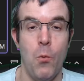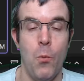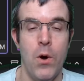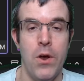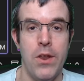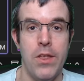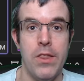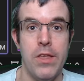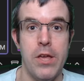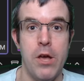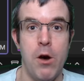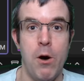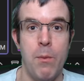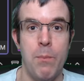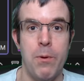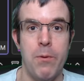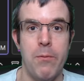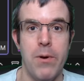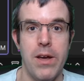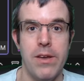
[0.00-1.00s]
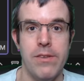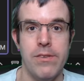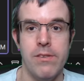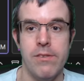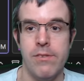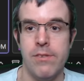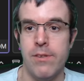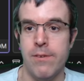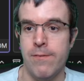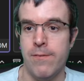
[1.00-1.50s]
one of the
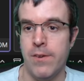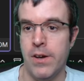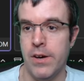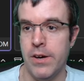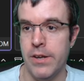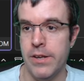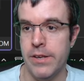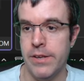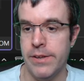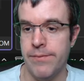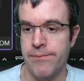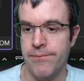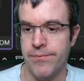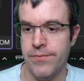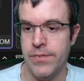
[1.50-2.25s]
operators defined.